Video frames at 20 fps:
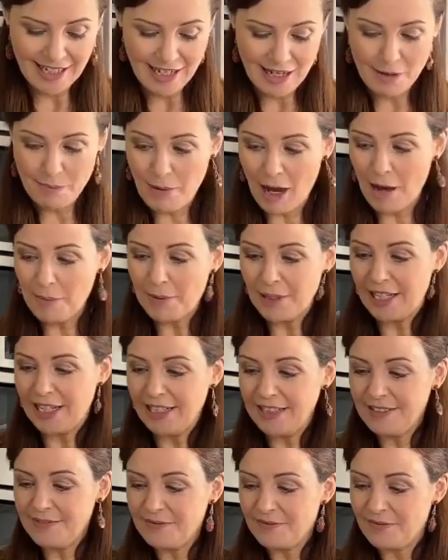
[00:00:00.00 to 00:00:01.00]
pop it in
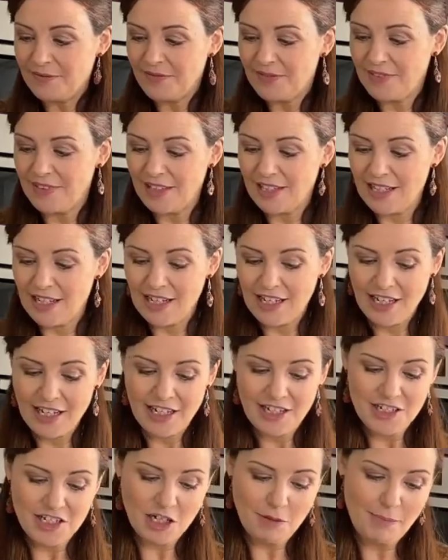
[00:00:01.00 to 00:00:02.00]

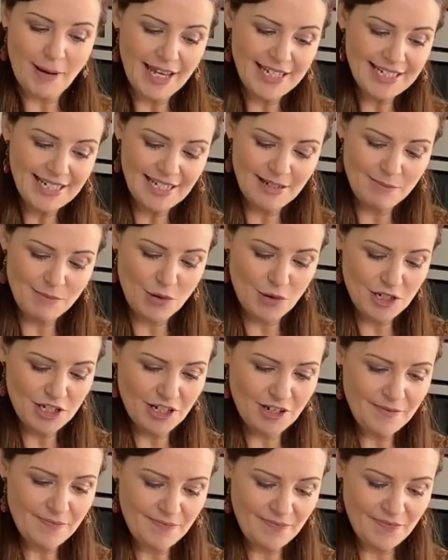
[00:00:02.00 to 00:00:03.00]
to your pestle and
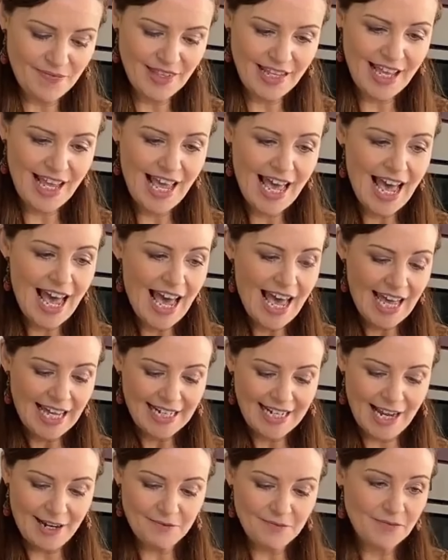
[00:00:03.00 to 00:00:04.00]
mortar.
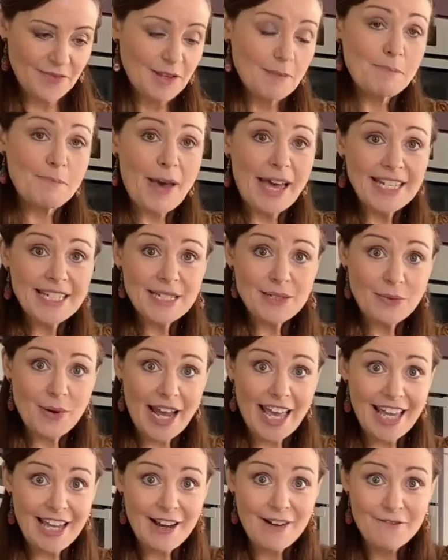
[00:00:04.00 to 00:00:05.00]
Now, best
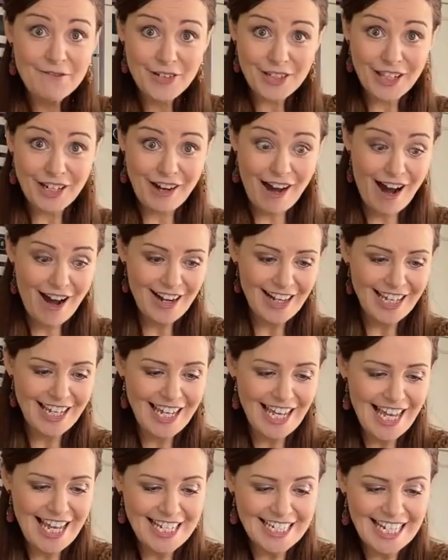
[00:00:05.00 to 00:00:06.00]
way for the garlic
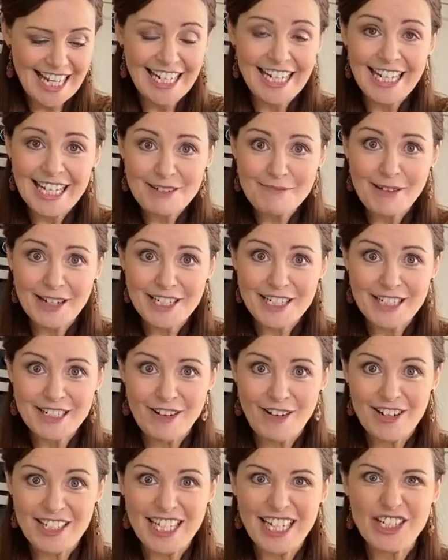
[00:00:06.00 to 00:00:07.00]
is a little bit of
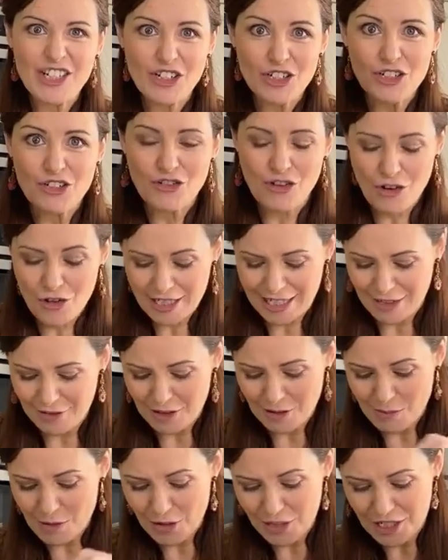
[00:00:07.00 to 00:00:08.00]
salt. It just draws out the
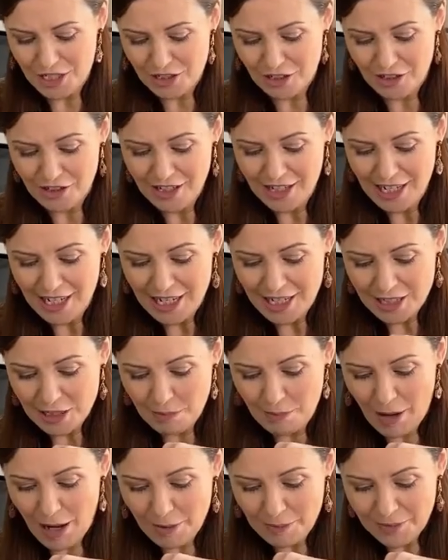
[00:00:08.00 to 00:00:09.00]
moisture. So
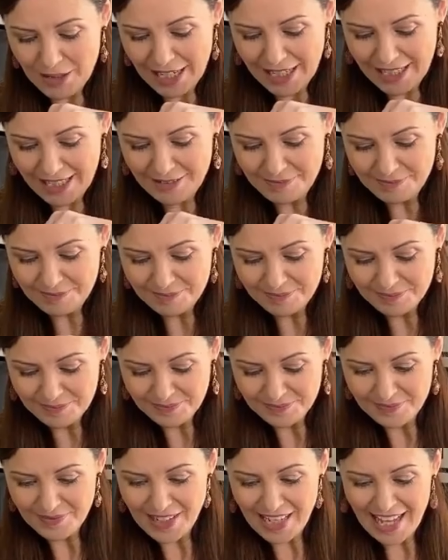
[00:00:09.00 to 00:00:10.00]
pop that in
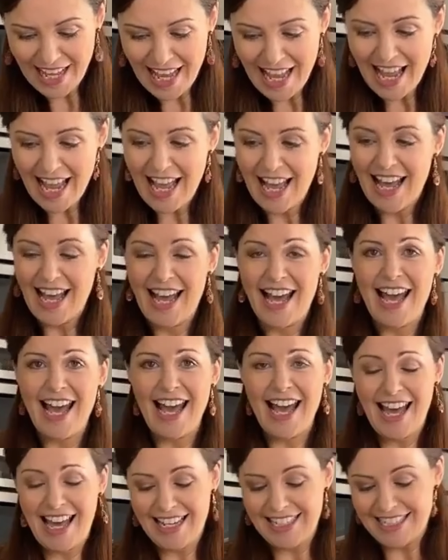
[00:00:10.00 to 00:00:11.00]

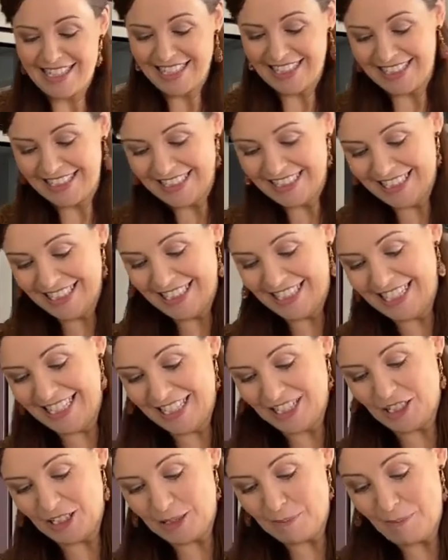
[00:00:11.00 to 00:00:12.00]
and you
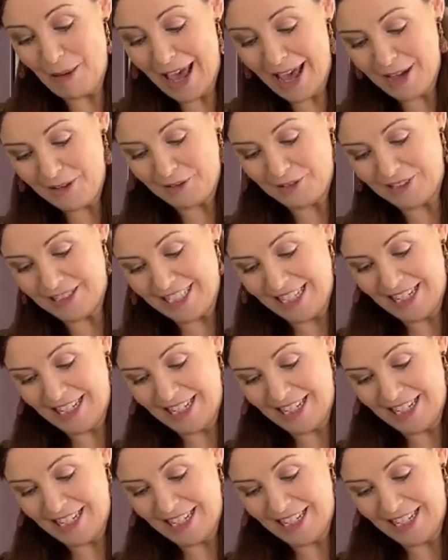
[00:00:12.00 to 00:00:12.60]
just pound.